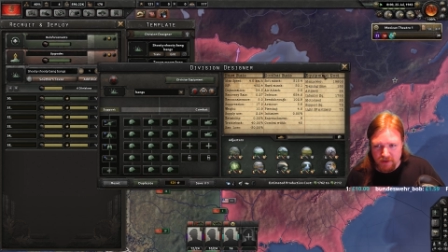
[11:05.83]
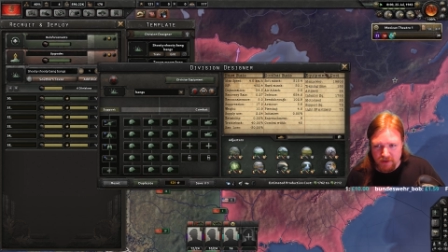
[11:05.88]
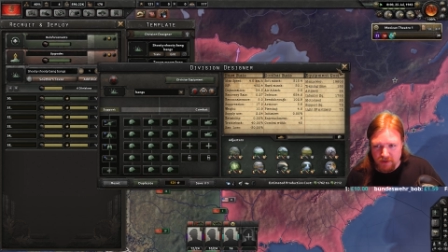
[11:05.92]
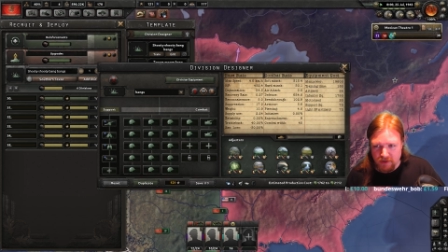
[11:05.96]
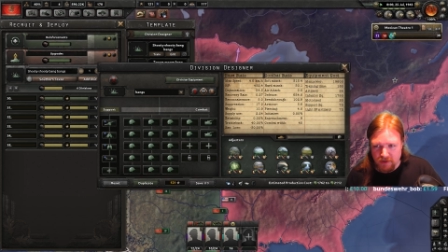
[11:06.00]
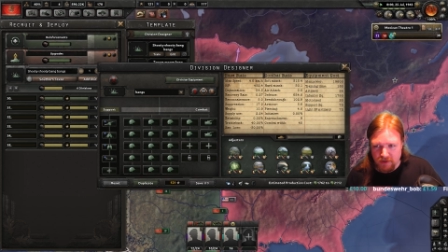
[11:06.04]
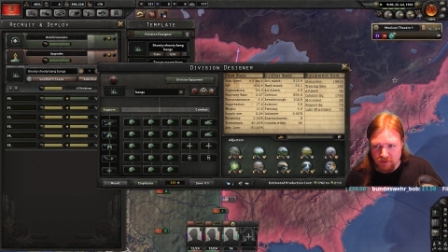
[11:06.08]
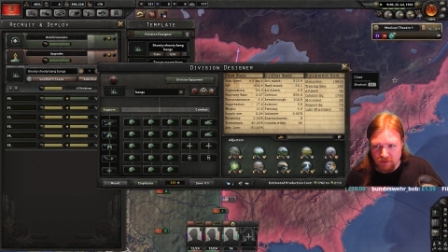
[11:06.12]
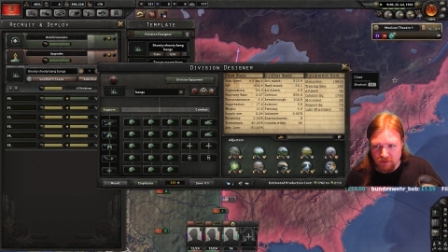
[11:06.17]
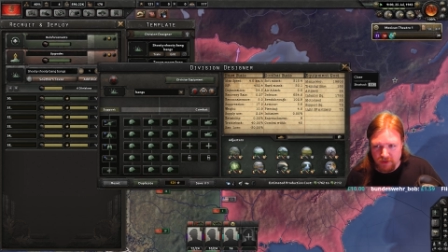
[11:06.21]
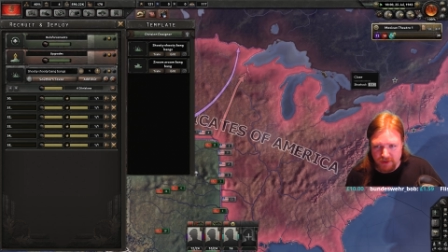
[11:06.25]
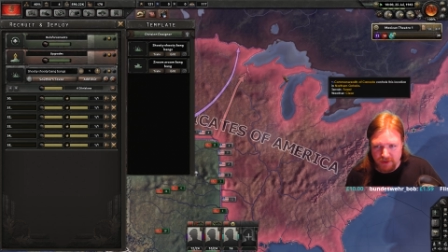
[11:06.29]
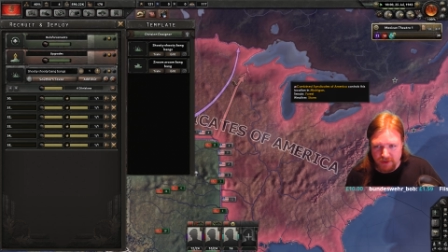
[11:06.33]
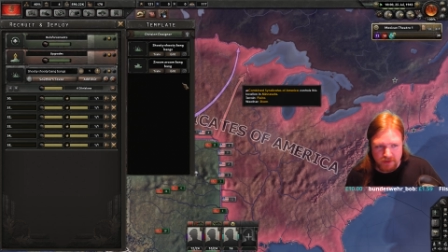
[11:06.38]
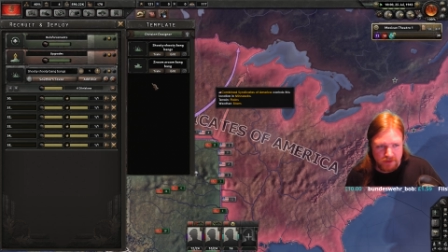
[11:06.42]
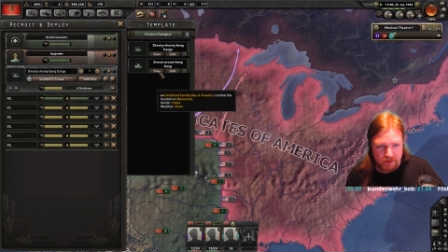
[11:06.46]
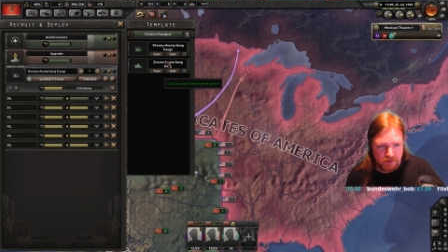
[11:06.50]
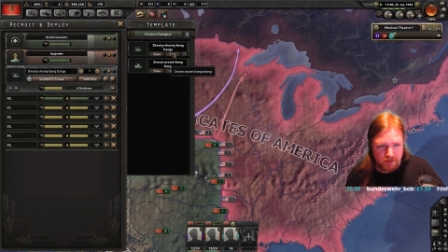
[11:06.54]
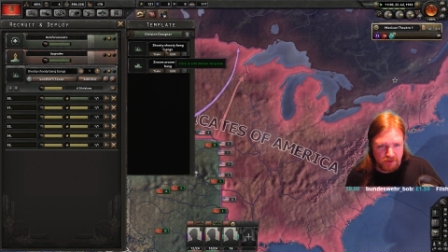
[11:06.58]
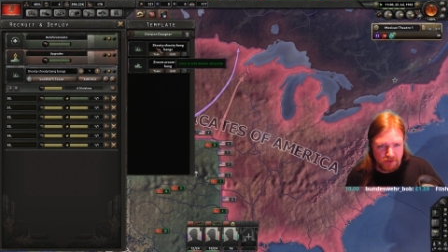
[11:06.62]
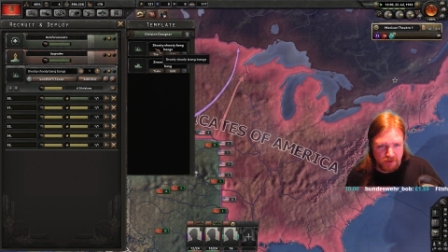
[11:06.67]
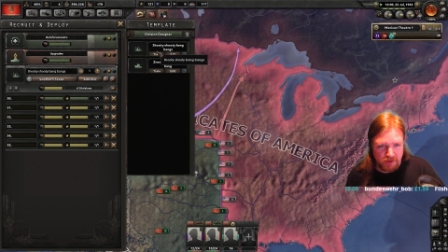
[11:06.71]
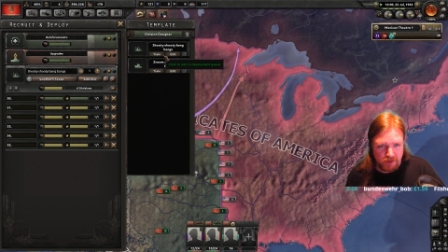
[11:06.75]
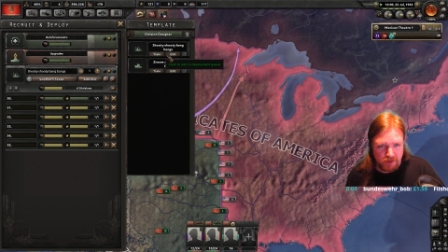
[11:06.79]
Right,
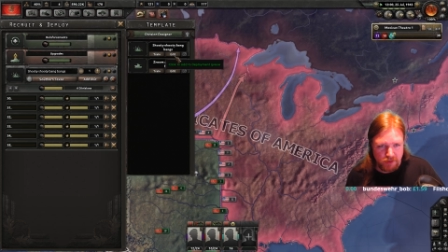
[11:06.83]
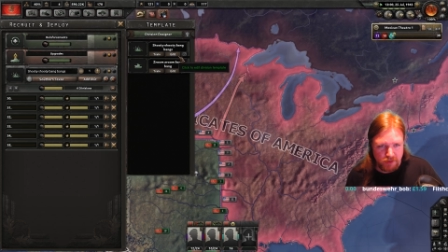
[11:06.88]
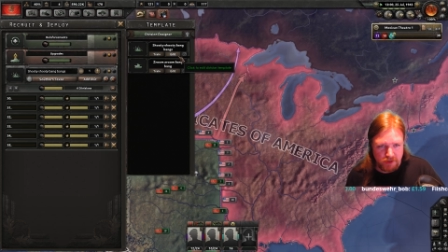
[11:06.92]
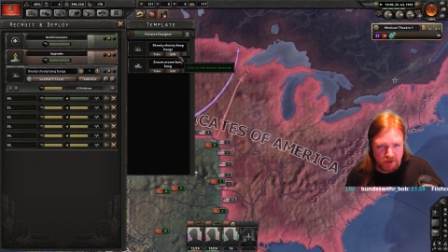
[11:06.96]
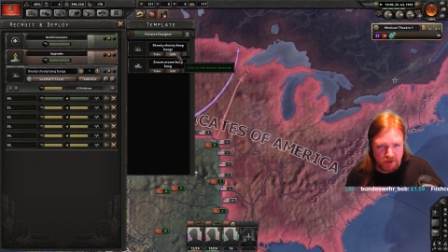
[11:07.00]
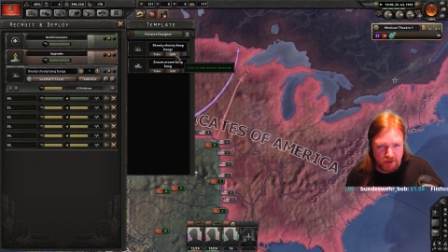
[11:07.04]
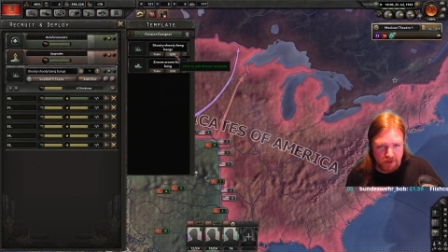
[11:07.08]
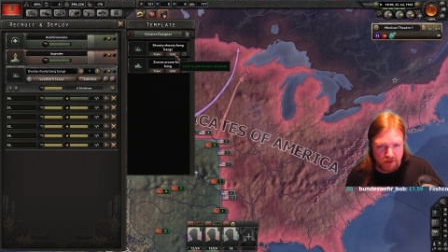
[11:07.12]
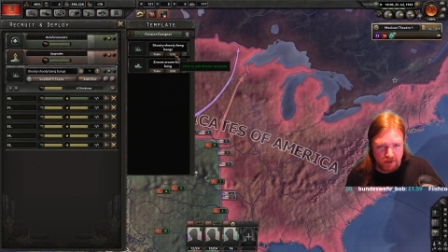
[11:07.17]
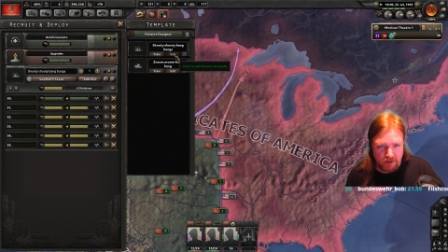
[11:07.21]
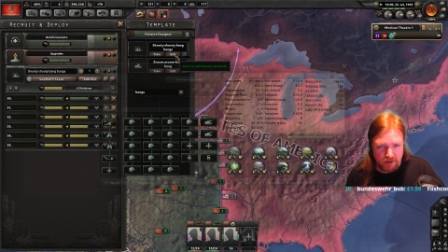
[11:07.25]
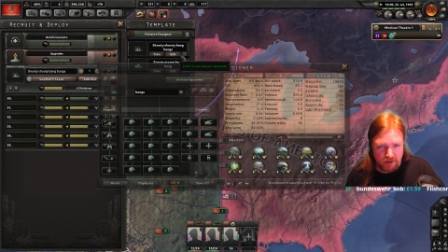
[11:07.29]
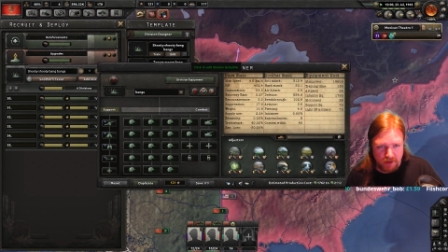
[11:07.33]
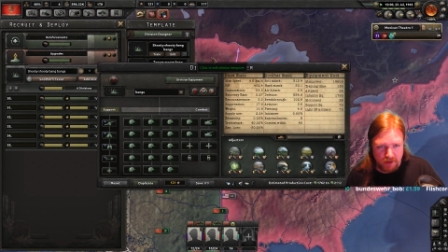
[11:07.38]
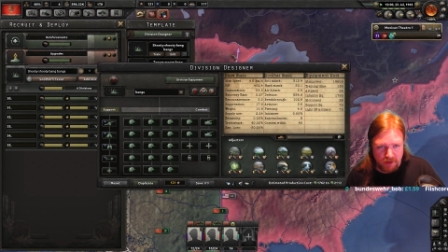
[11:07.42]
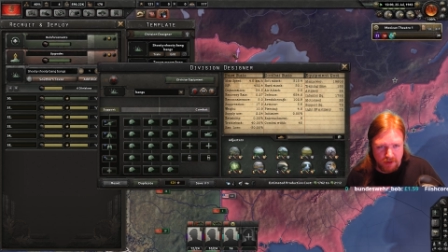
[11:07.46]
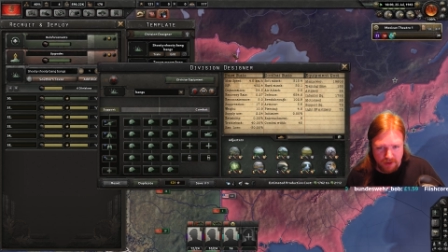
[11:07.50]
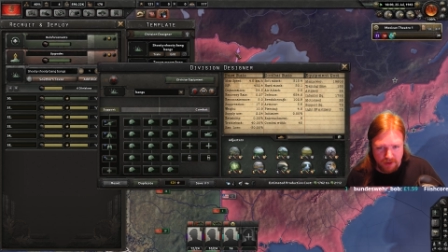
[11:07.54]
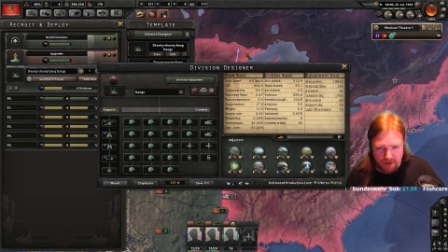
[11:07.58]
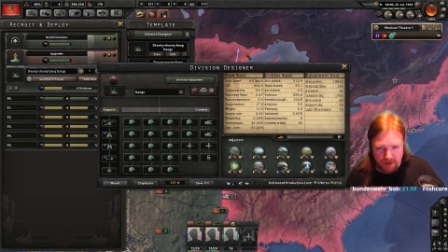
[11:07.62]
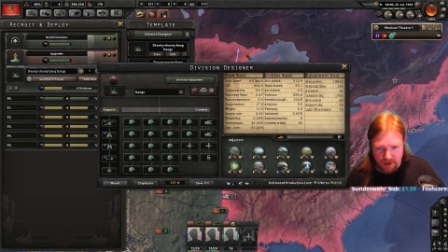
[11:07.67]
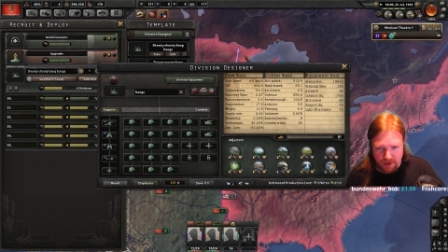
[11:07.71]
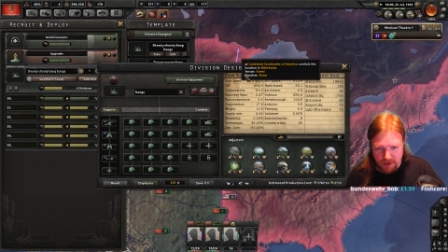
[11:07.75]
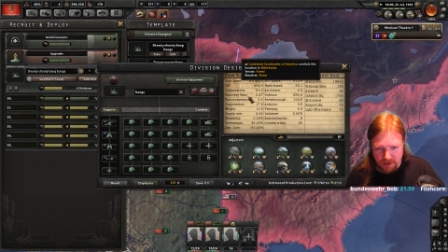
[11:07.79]
so you're done,
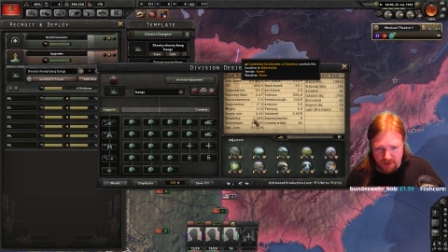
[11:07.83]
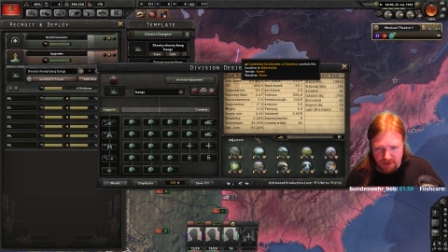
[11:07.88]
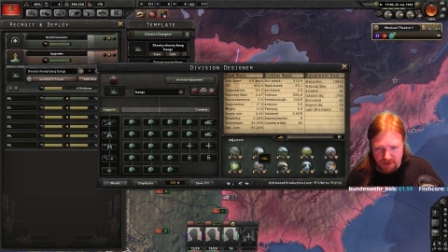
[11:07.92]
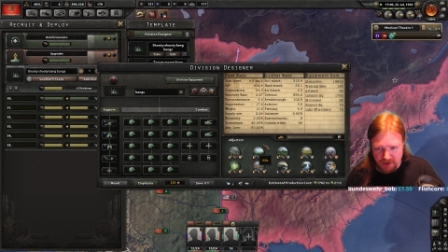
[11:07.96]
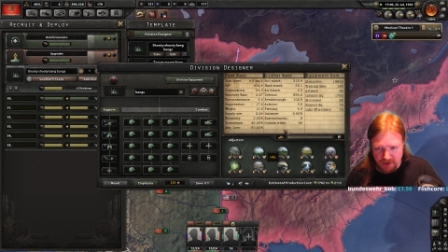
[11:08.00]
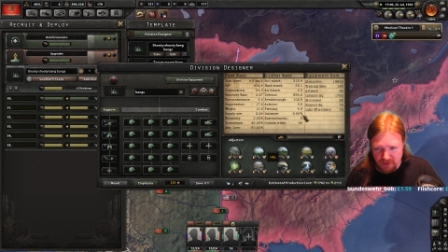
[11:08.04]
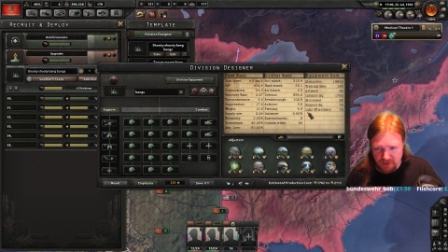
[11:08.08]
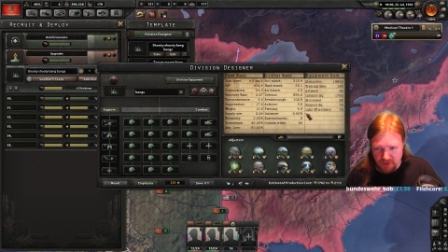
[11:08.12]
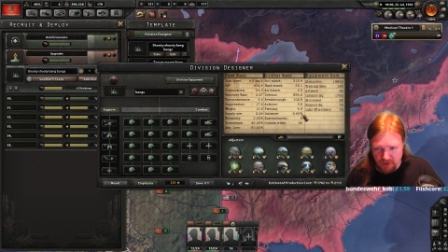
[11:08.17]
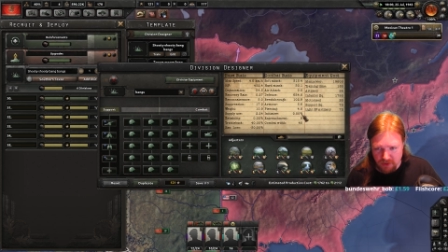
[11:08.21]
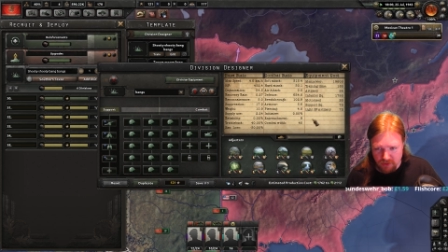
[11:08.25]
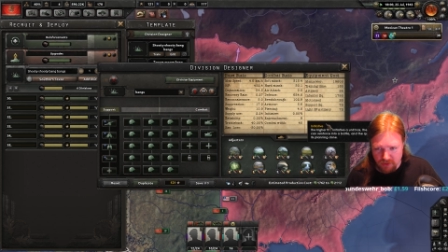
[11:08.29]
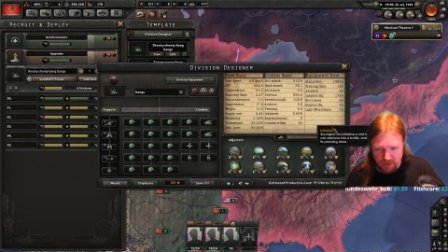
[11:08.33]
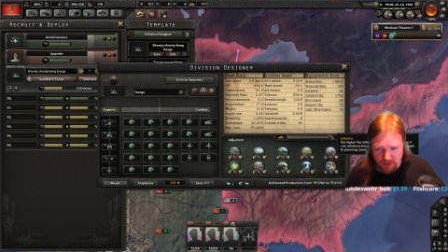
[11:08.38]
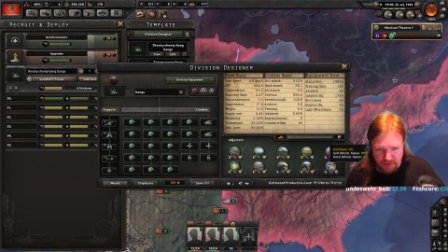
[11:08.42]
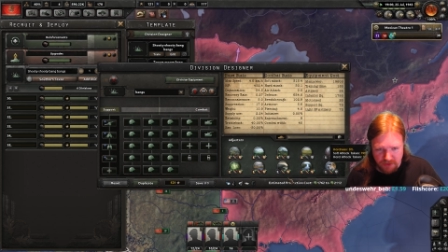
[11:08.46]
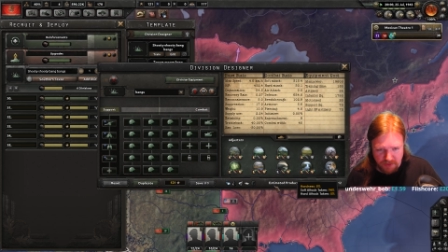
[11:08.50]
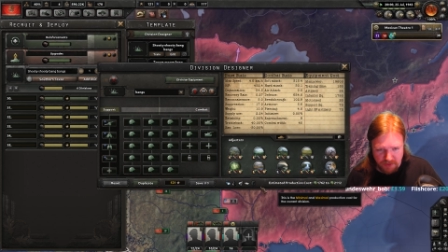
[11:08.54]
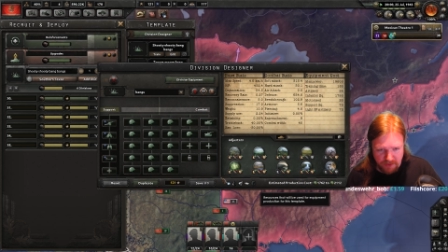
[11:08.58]
and you are also